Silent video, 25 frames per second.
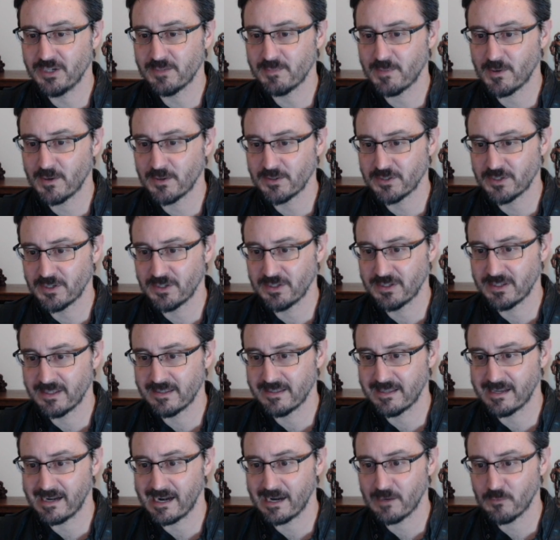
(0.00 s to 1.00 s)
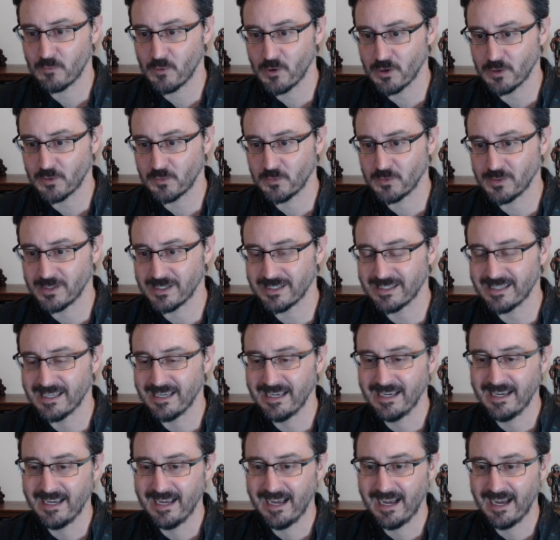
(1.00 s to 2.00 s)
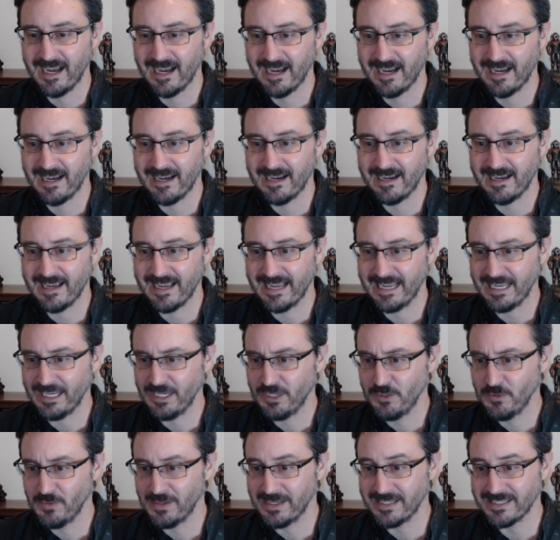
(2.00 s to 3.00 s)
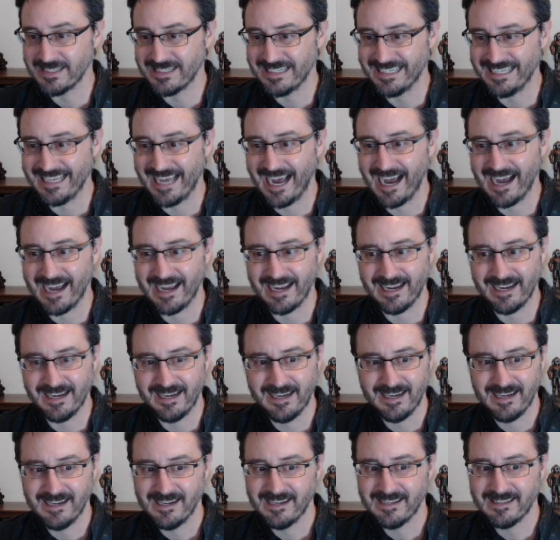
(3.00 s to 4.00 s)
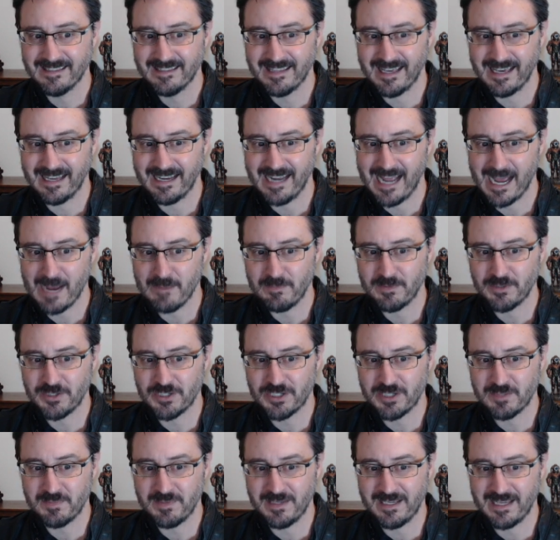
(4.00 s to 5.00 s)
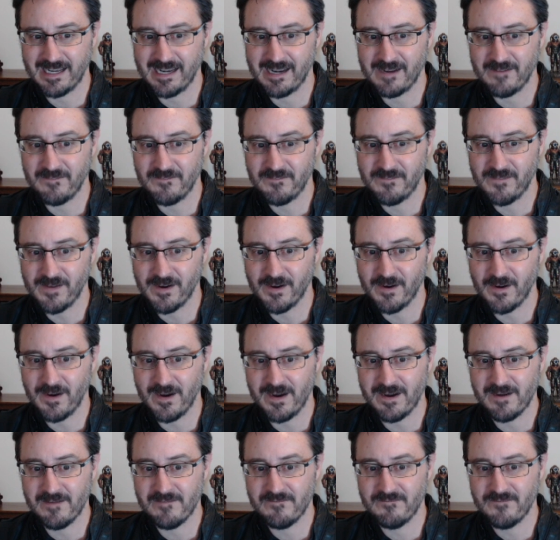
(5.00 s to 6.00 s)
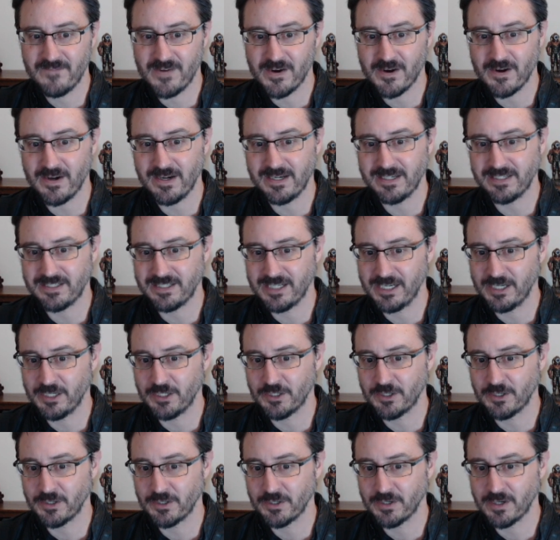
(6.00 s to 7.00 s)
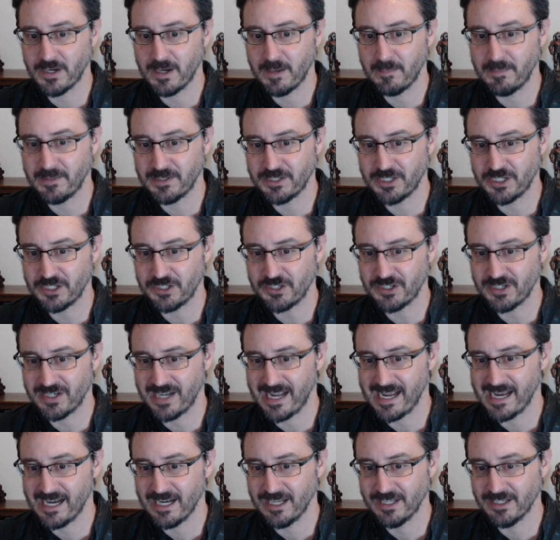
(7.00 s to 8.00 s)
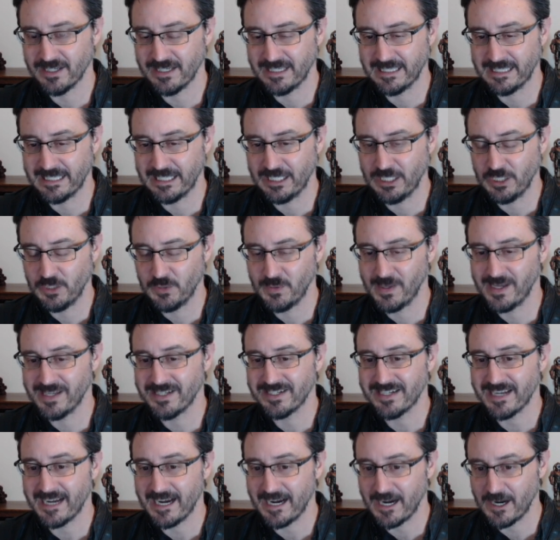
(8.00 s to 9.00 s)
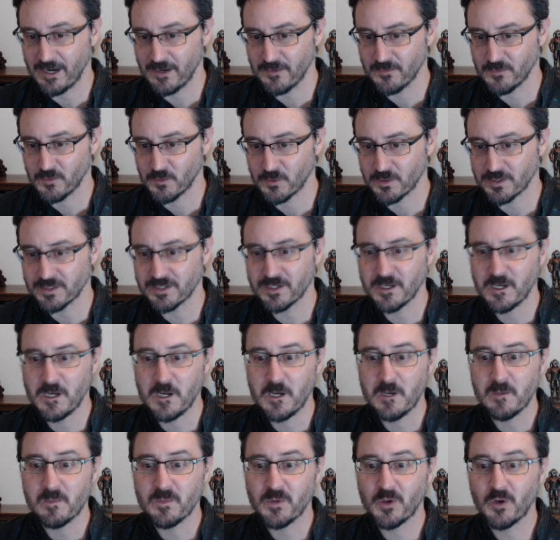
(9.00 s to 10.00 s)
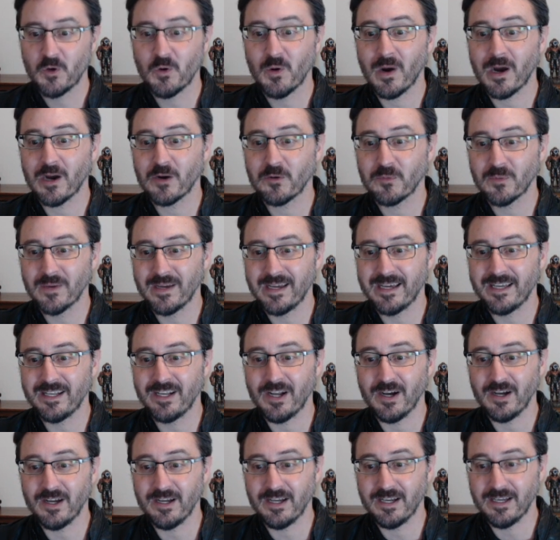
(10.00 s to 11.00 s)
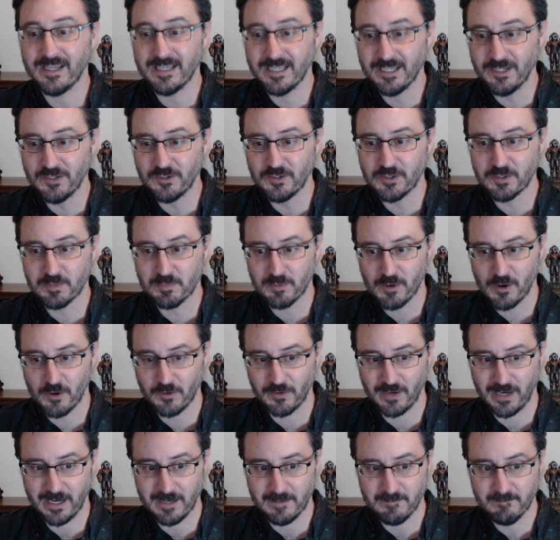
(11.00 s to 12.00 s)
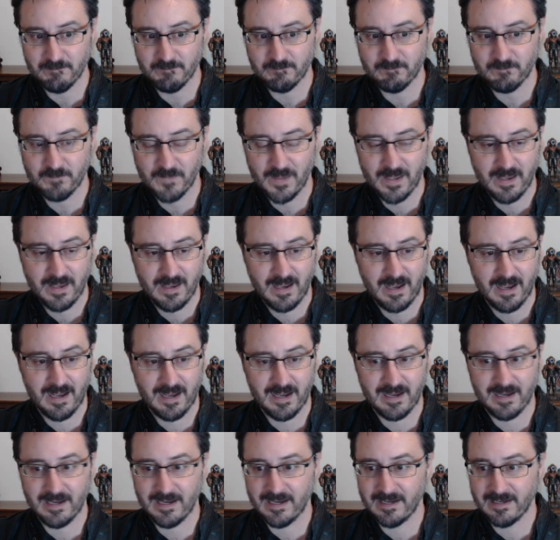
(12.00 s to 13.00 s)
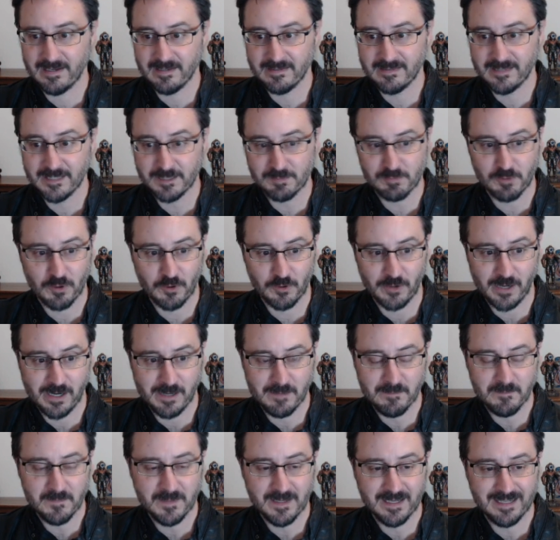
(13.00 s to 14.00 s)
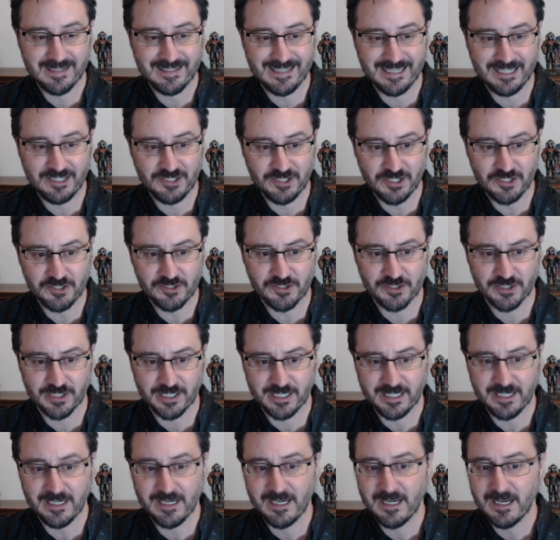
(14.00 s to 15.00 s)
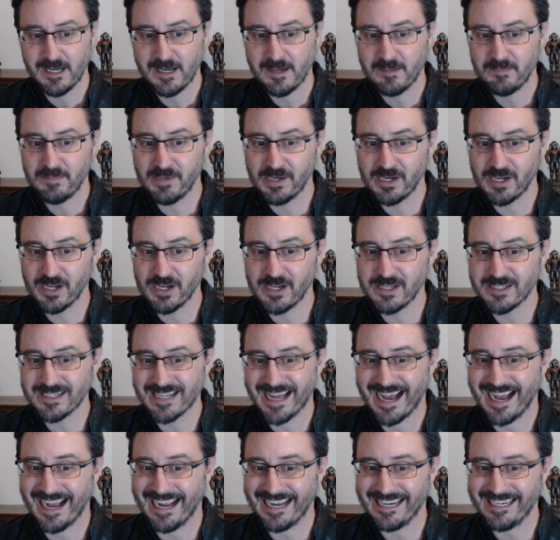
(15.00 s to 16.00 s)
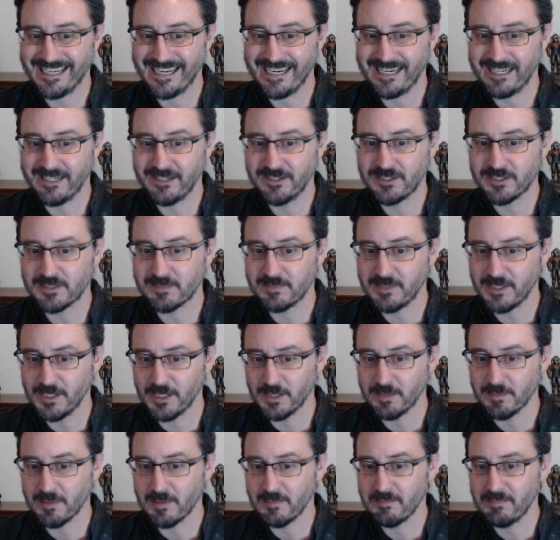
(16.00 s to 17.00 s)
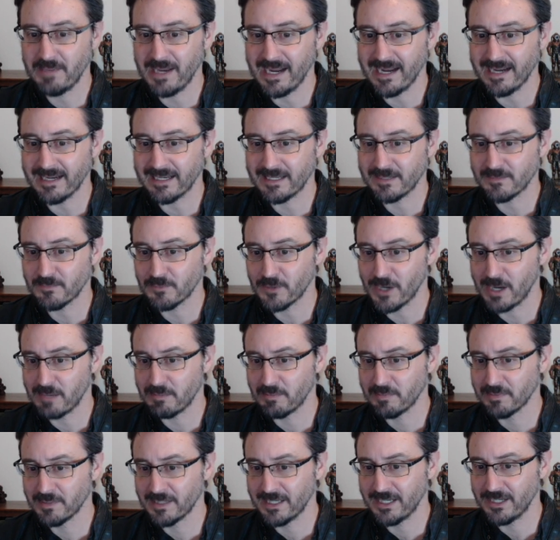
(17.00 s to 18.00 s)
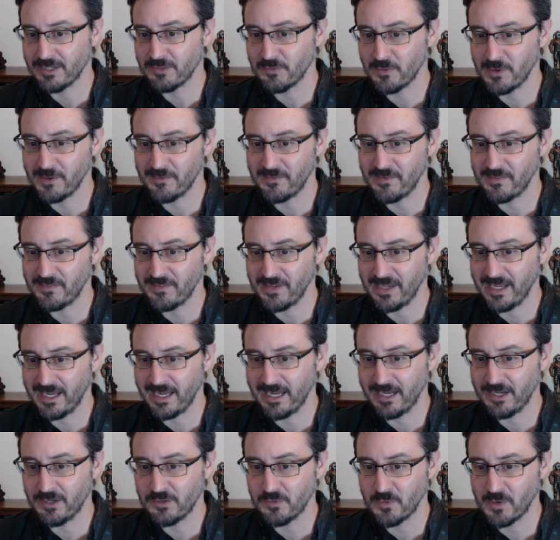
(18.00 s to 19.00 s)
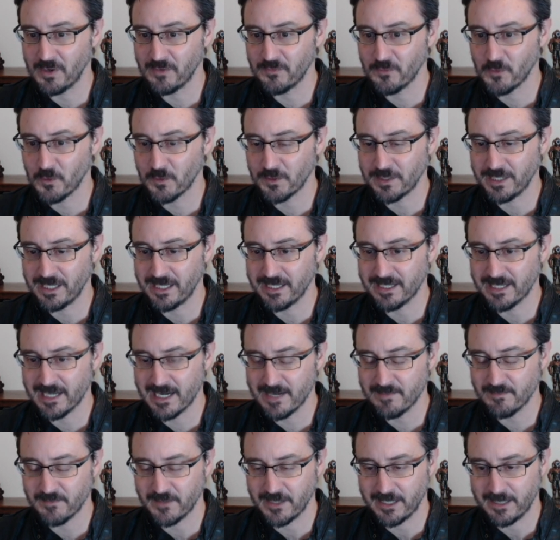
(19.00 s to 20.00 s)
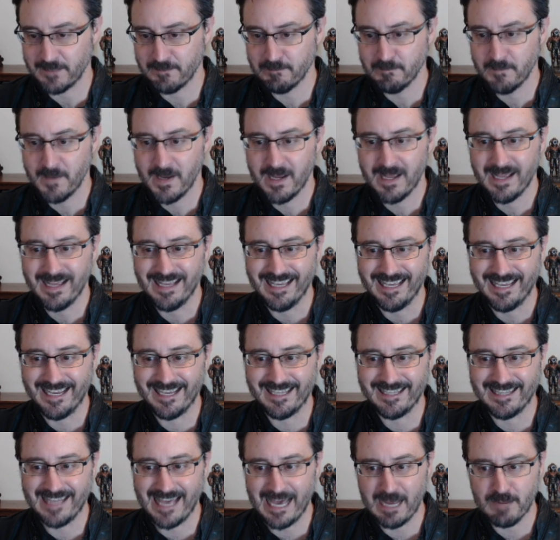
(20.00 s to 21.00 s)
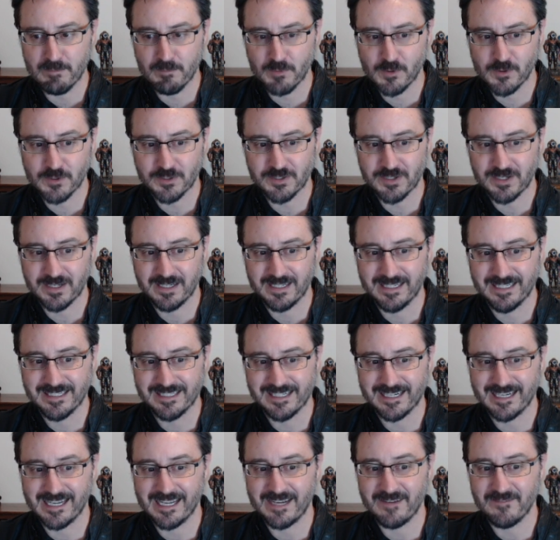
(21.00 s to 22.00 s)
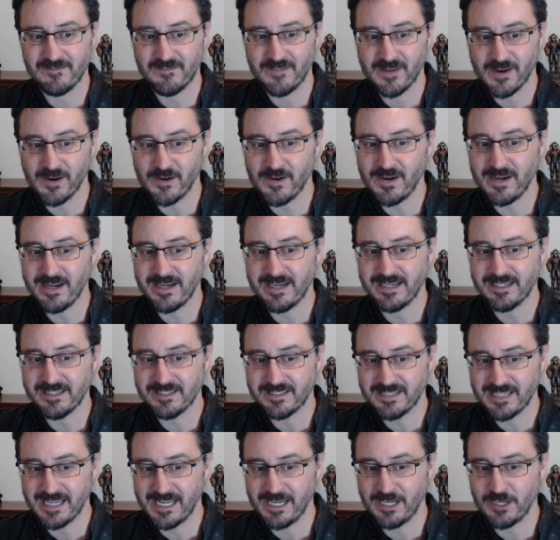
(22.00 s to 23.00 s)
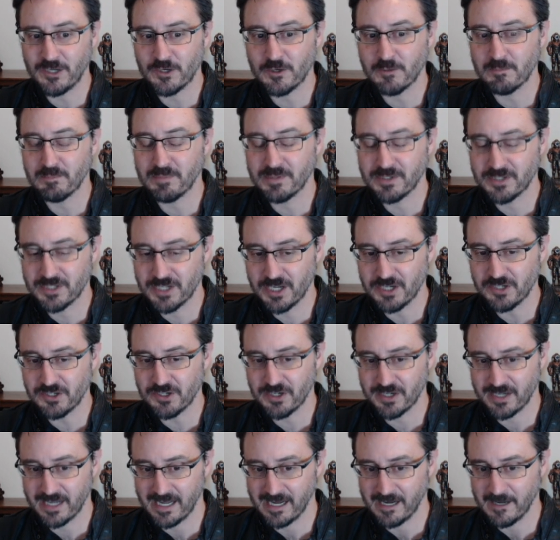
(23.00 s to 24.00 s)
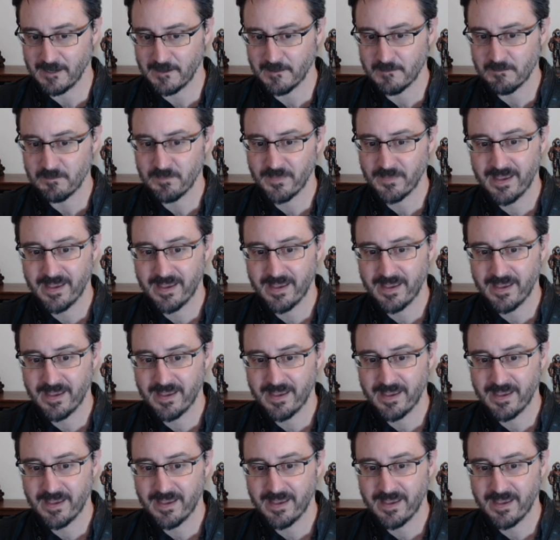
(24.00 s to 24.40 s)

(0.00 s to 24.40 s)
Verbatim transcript: person that I work with, Uh, a U S D I, that happens to be in a very, very senior position now in the U S Air Force, who I read into the program, uh, this program, tangentially, because I needed some help back in probably twenty fifteen, twenty fourteen timeframe, and that person is in a very senior position now.